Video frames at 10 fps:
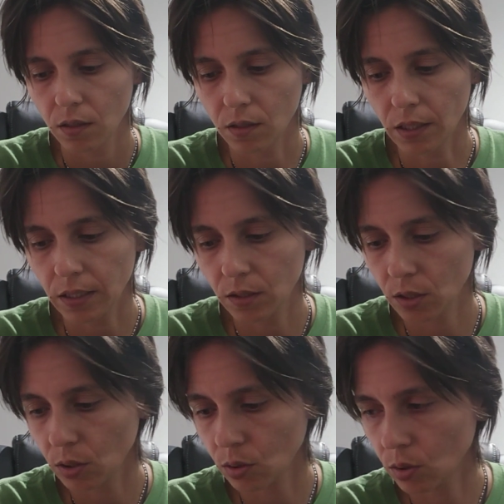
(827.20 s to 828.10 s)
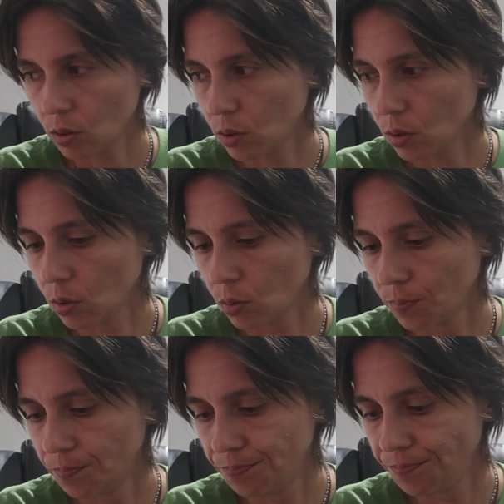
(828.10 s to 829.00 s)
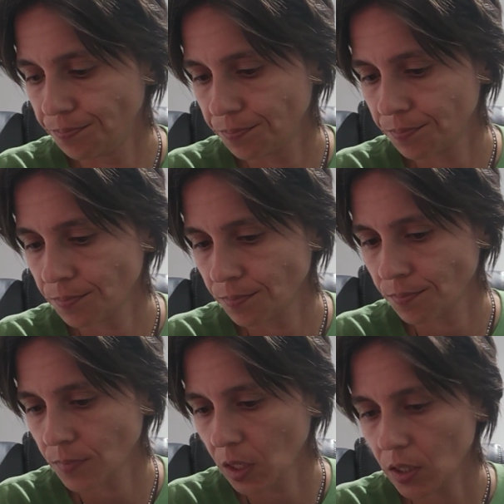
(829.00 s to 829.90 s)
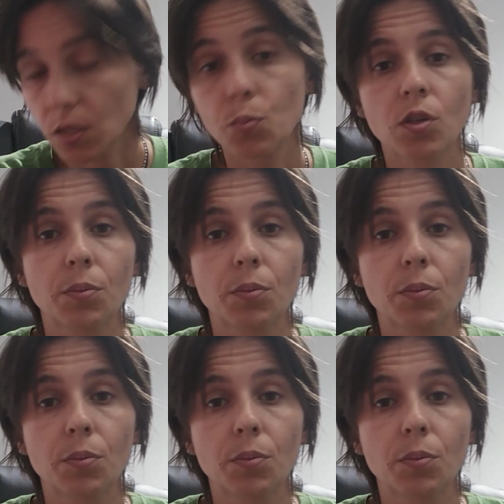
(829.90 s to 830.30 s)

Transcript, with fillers: Alright, so let's pull